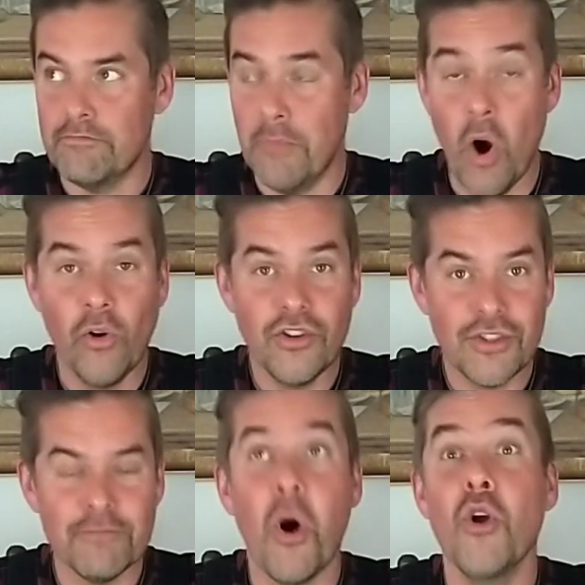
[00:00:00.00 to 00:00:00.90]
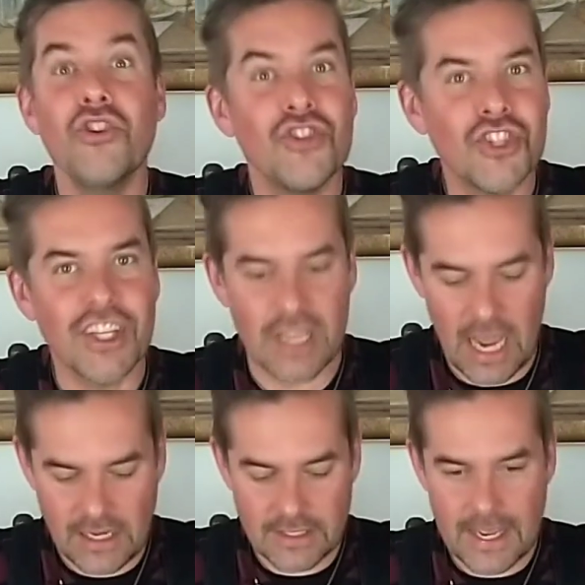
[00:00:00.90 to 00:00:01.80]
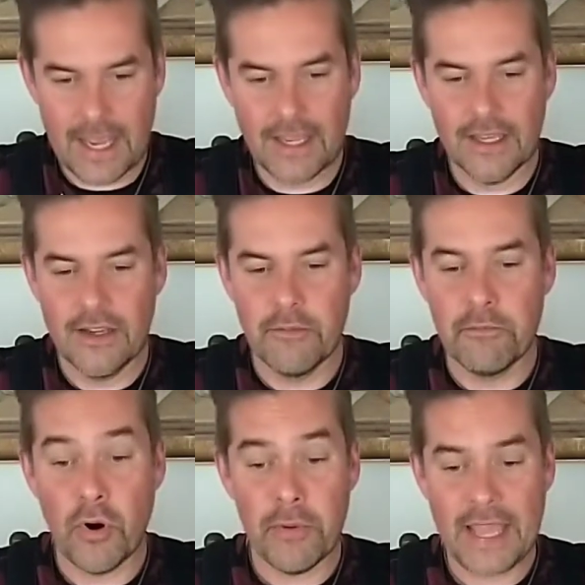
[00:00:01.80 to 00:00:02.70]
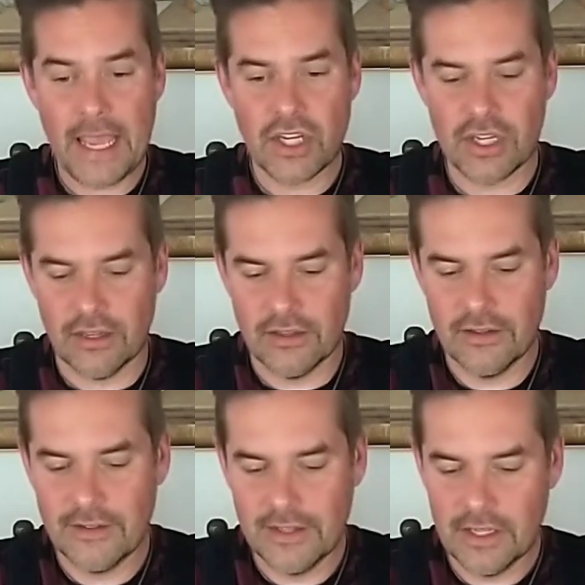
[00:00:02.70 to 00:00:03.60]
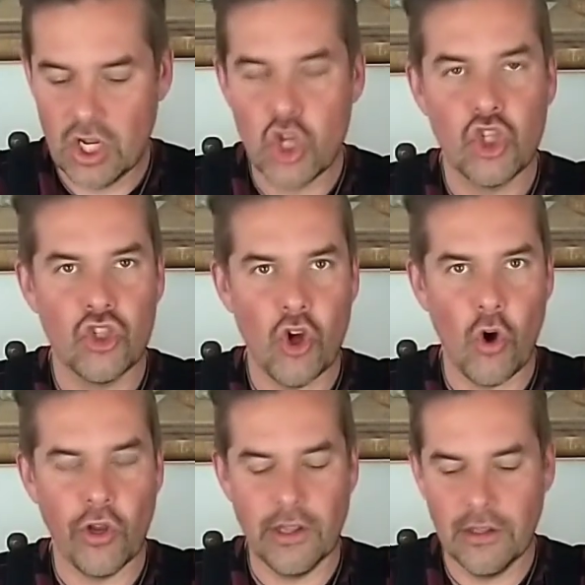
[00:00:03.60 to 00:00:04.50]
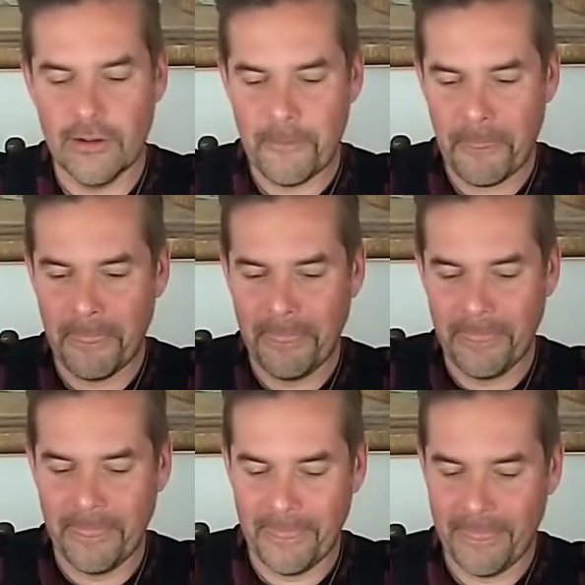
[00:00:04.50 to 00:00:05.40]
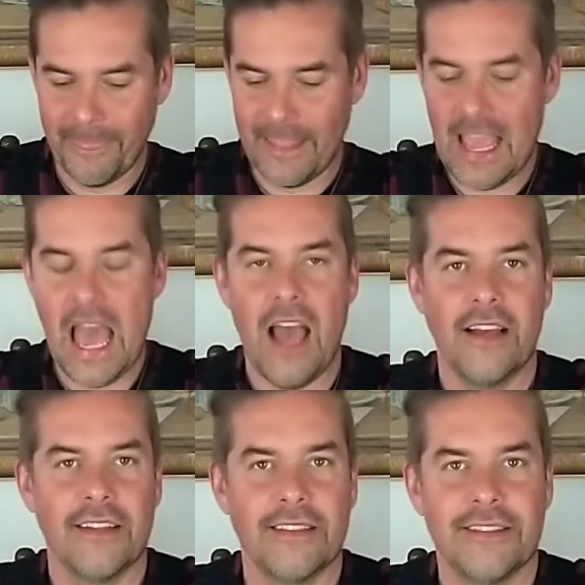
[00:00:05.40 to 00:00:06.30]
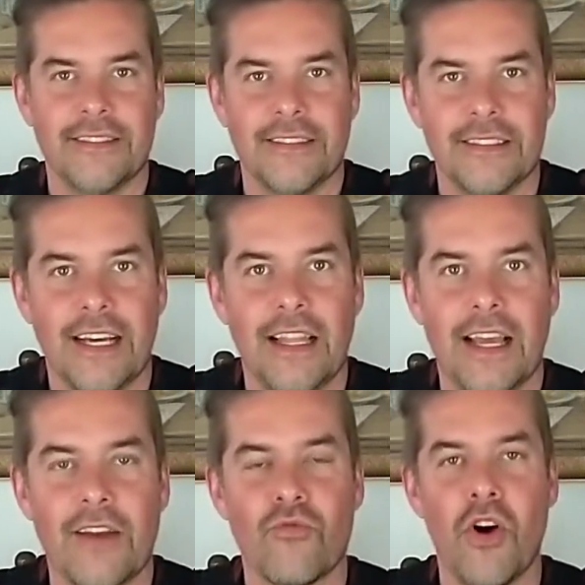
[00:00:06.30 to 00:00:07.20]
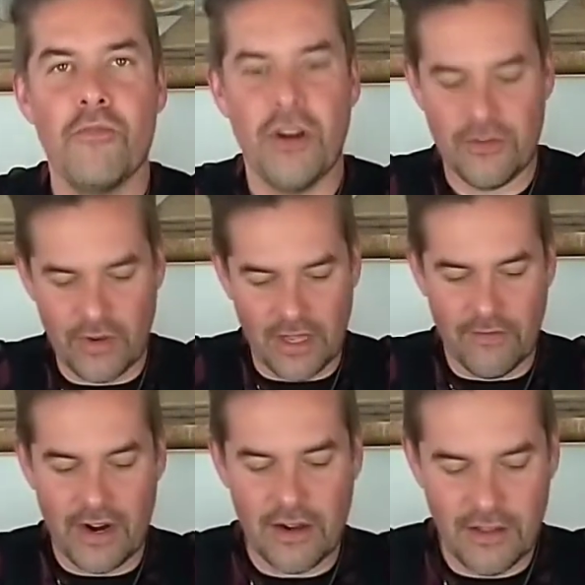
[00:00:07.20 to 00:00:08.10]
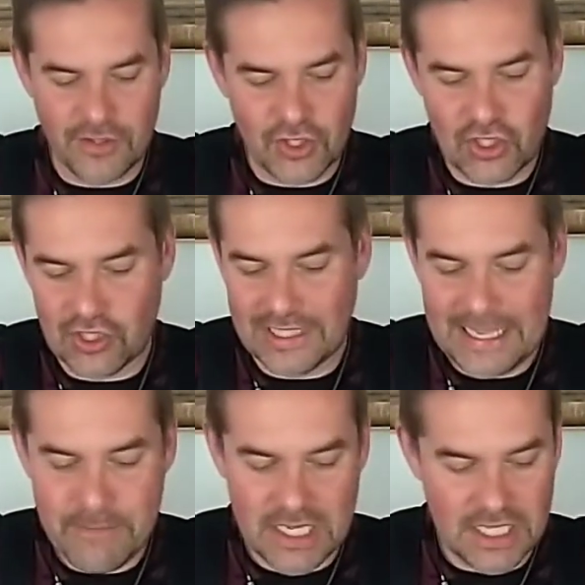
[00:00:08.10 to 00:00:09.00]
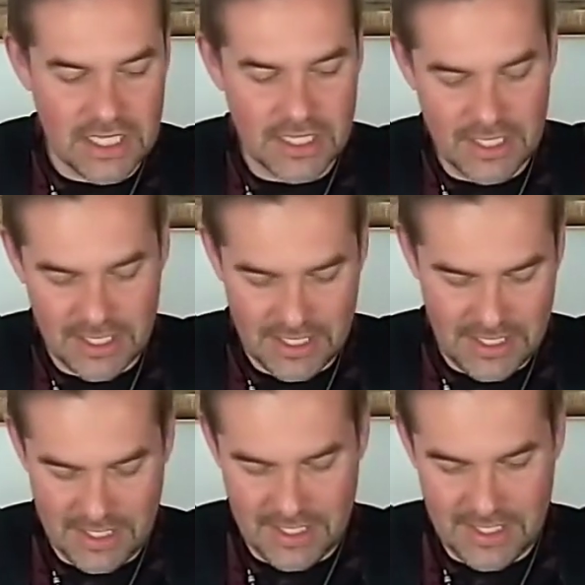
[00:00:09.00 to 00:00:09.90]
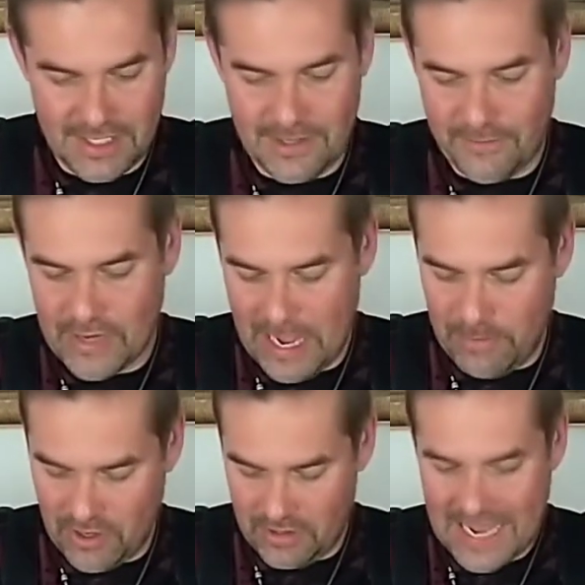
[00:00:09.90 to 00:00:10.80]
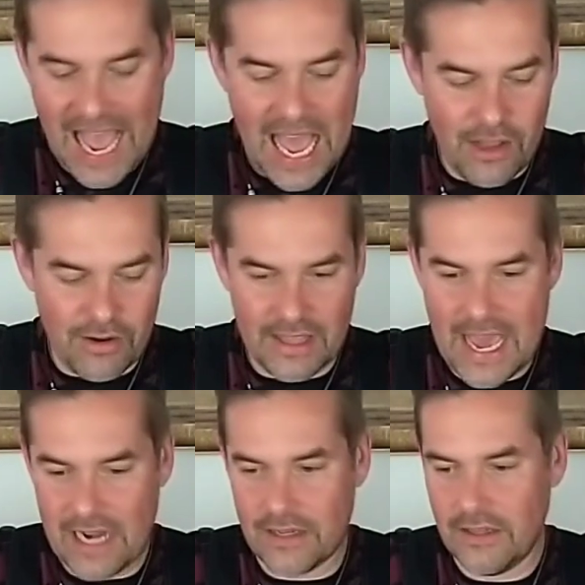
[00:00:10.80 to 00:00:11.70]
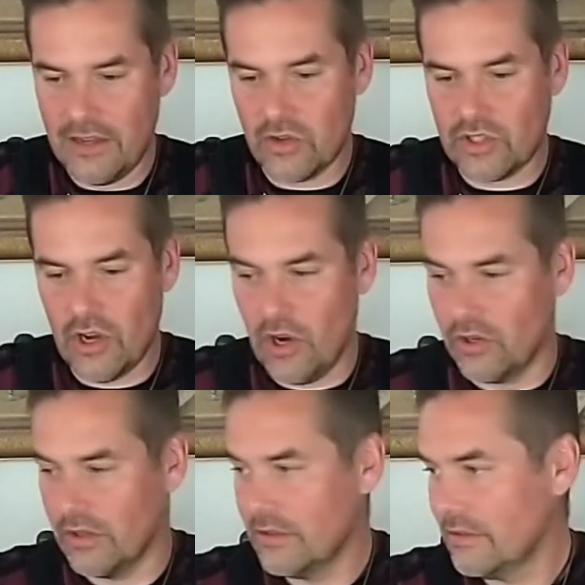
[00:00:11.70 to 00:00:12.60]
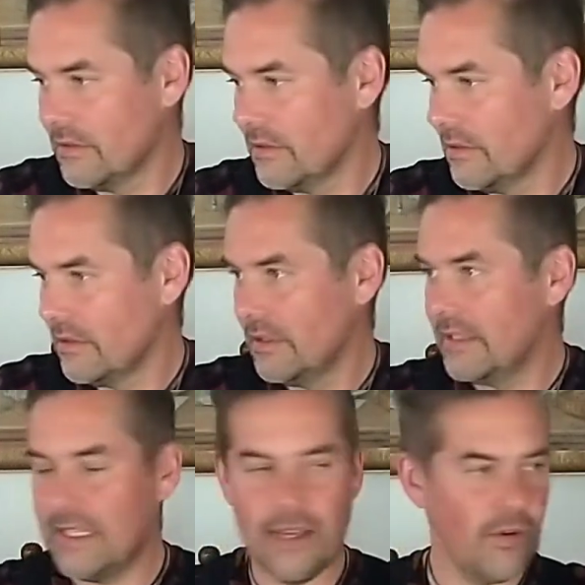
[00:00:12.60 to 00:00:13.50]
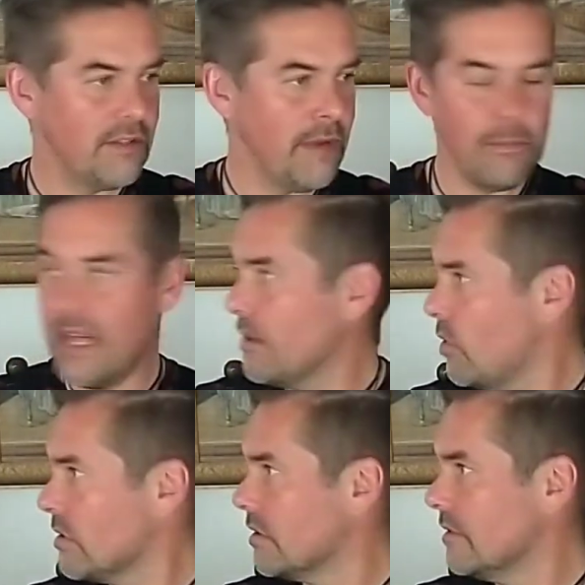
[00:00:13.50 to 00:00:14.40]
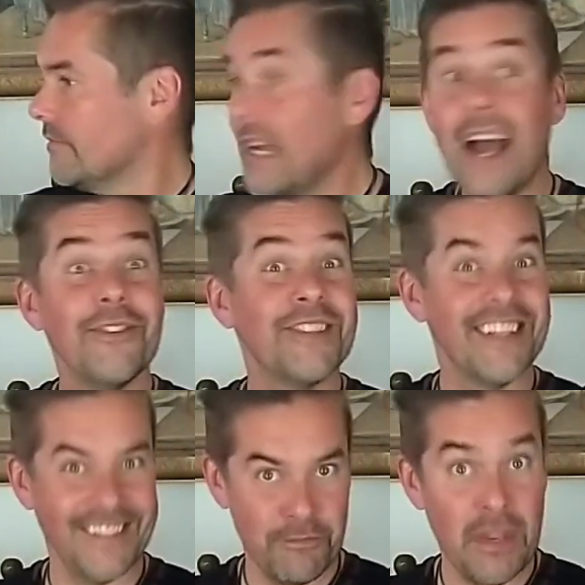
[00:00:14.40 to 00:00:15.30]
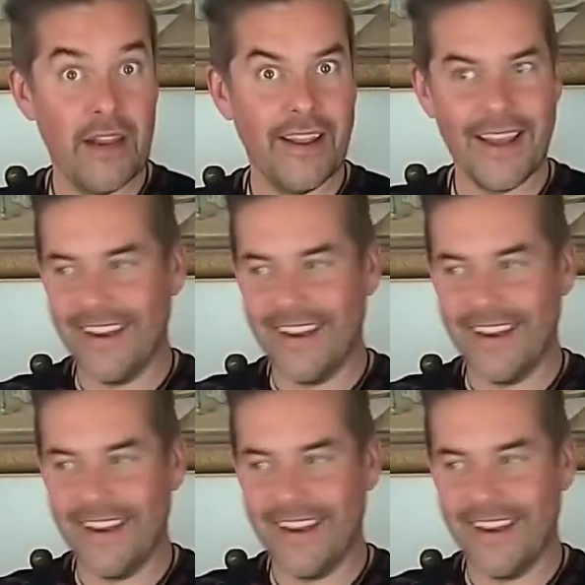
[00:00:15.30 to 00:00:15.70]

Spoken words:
moist, I say, propagation, soil. Yeah, I like a robot with a very limited vocabulary. Ah, look at that, looks good. Let's see, where's my bloody water? Ah, you see it, bloody